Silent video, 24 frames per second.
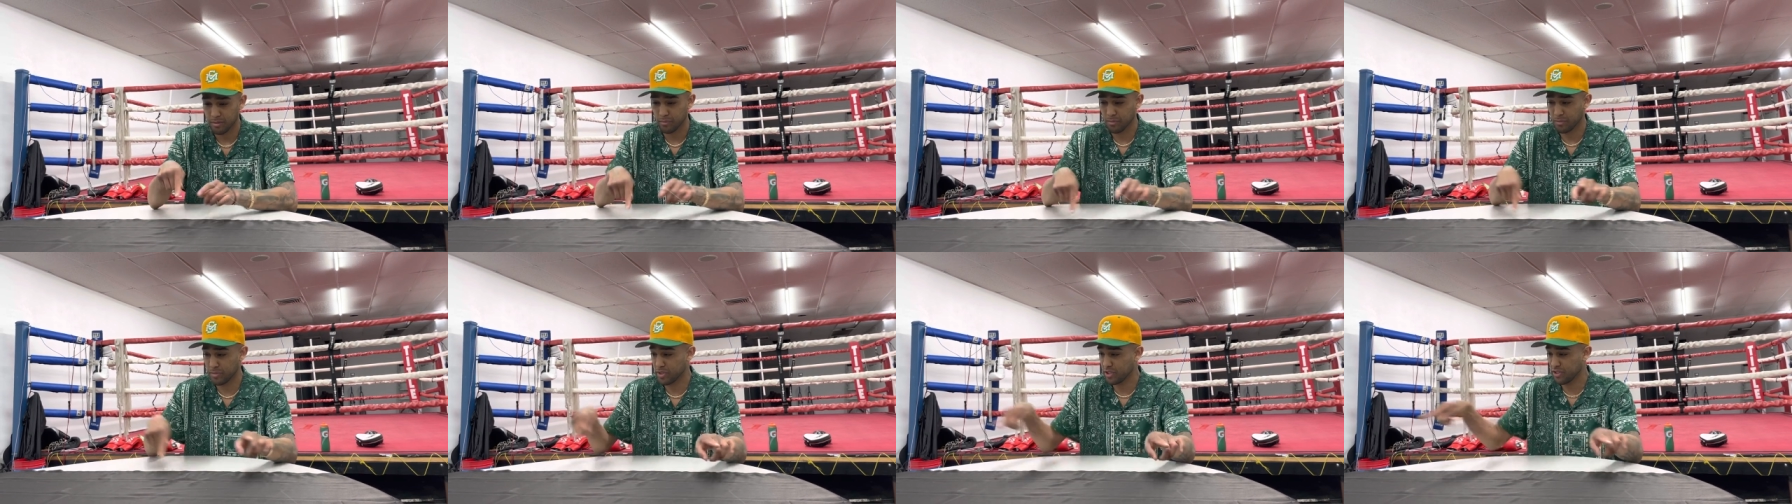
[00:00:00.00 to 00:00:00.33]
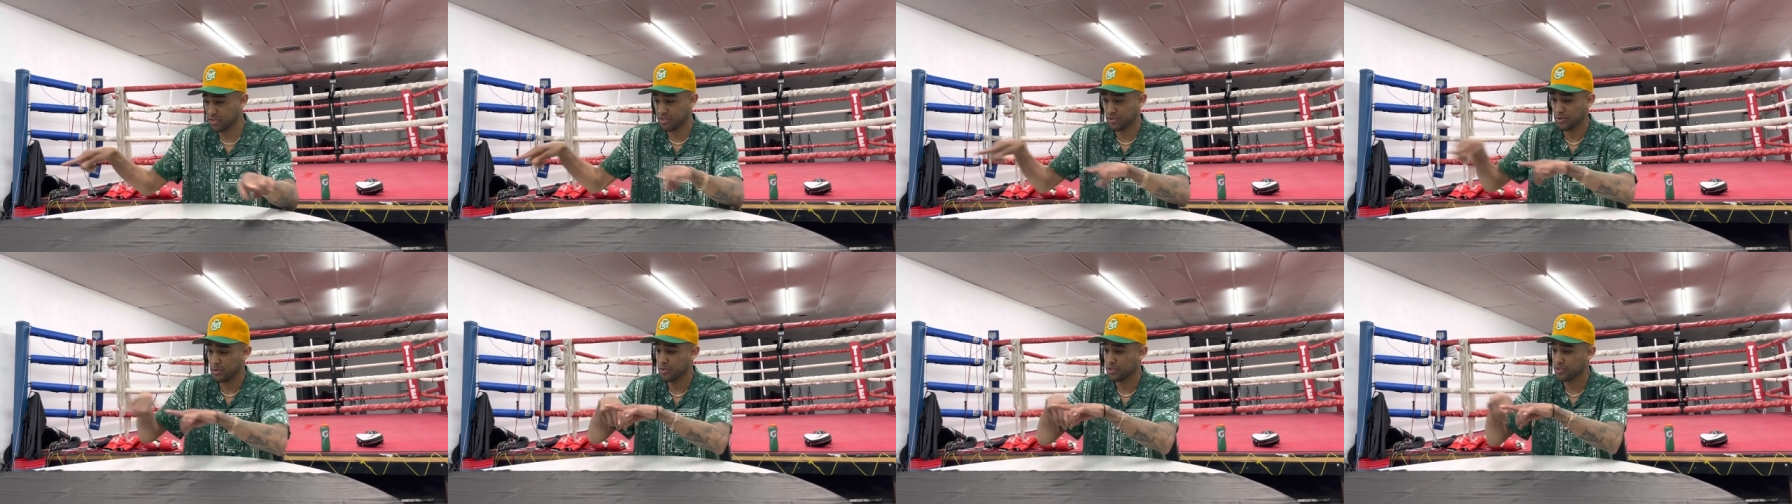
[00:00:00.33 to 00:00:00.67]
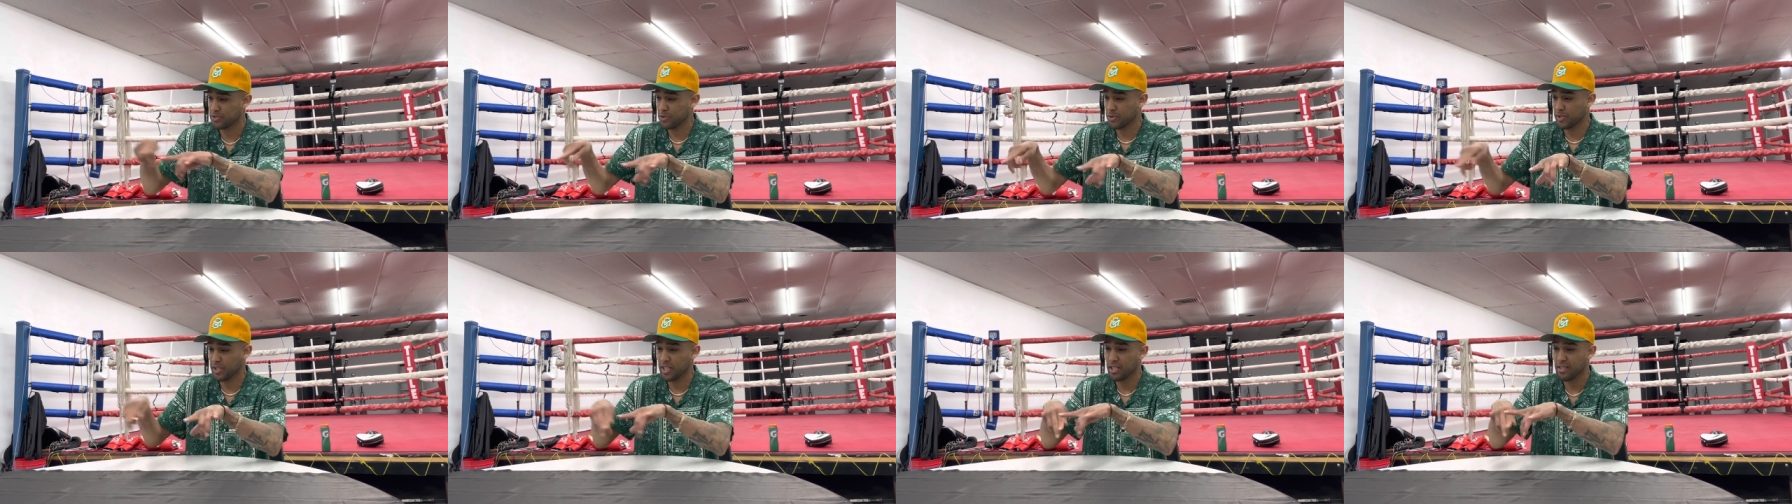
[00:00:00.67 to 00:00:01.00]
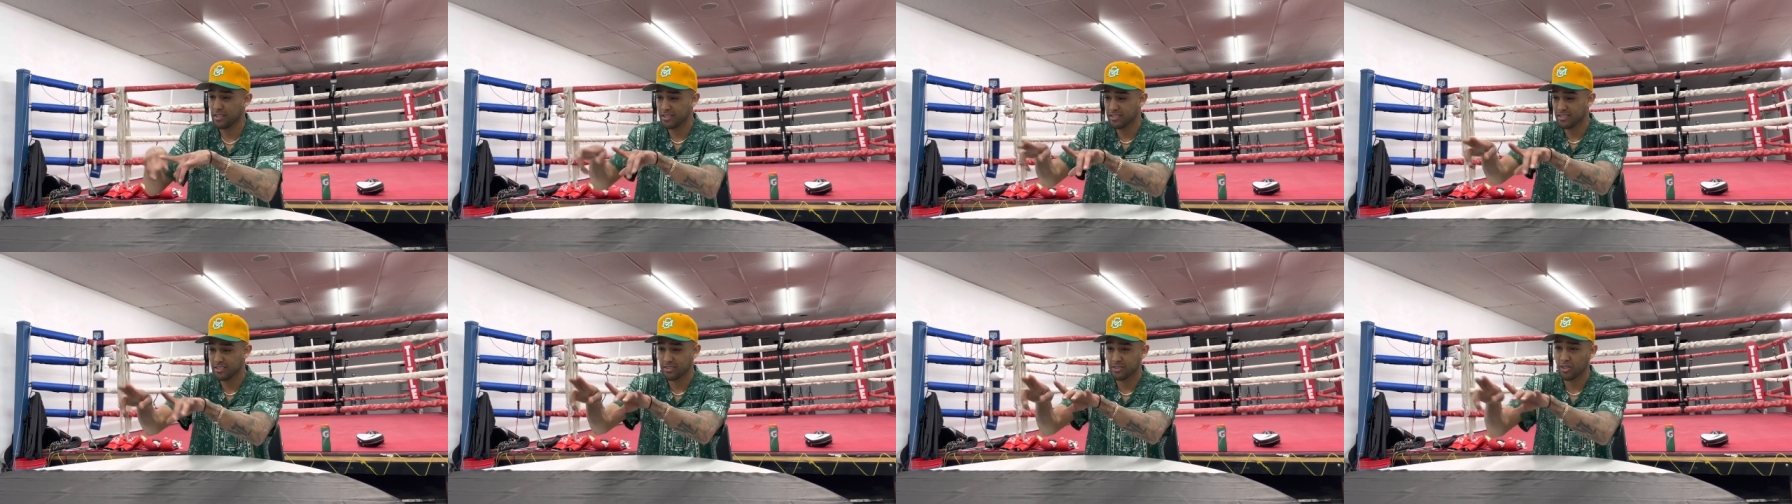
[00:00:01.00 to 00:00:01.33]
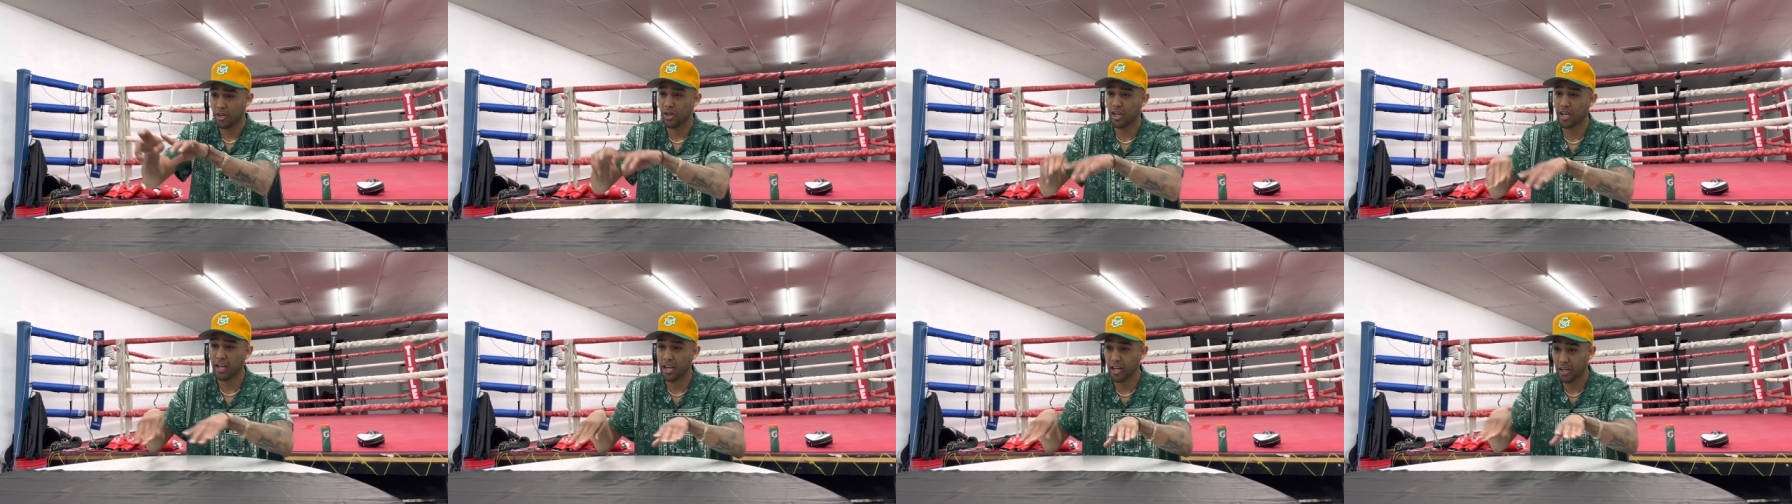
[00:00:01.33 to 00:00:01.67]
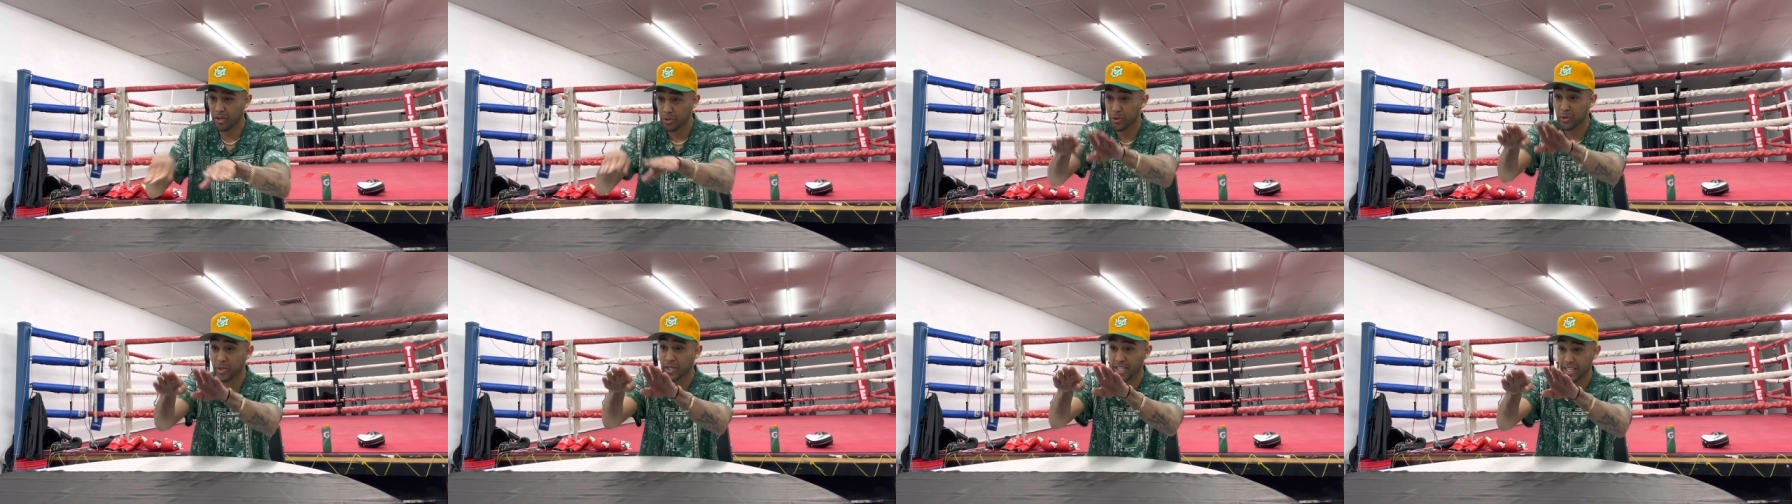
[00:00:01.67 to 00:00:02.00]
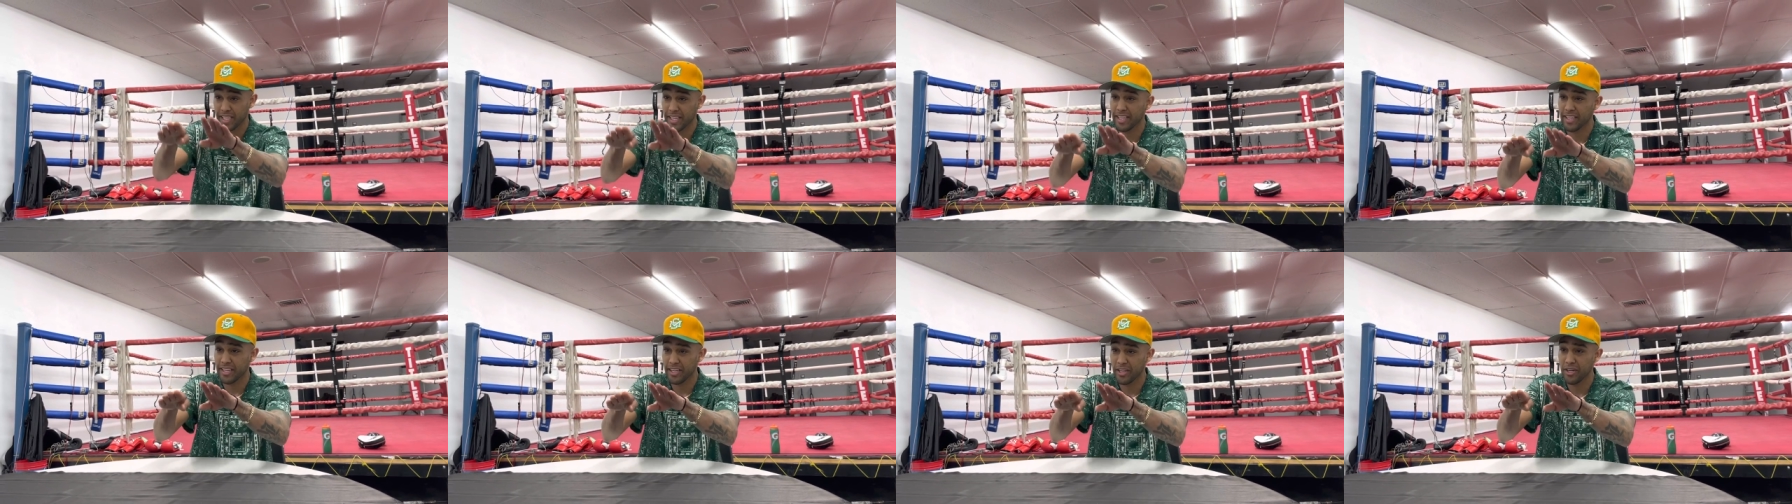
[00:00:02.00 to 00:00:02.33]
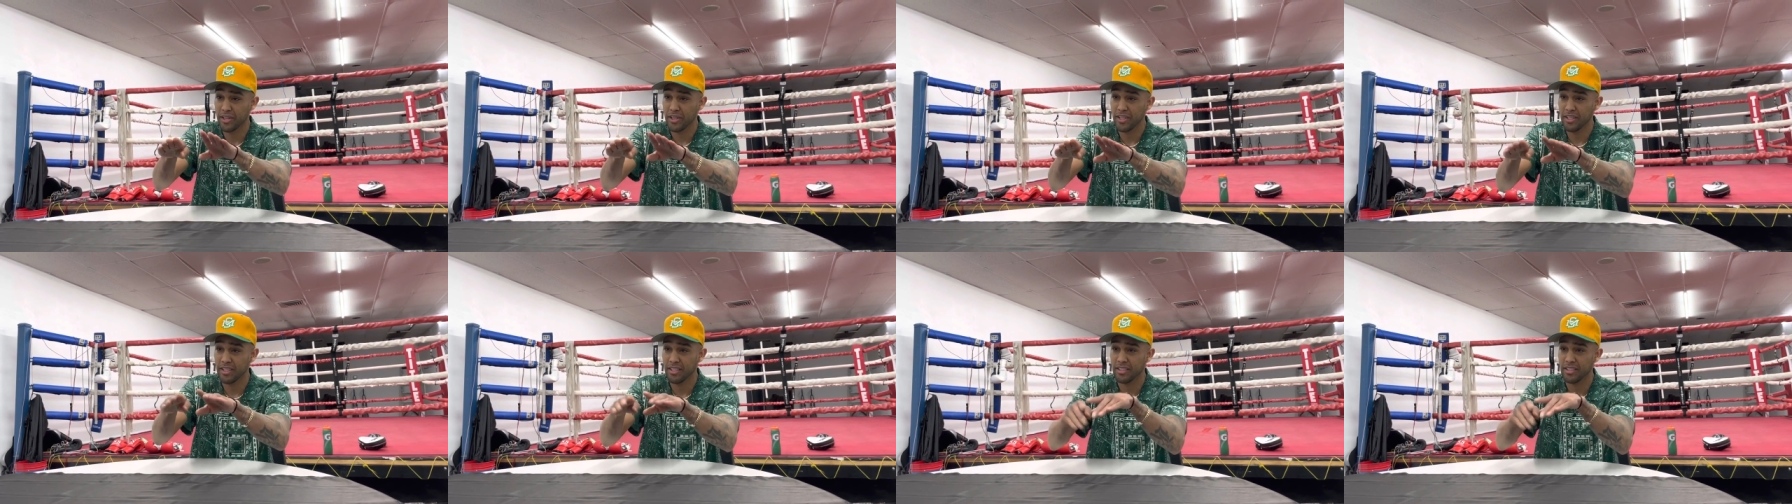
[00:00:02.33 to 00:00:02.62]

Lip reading: put two and two together, this is all I gotta do to get here.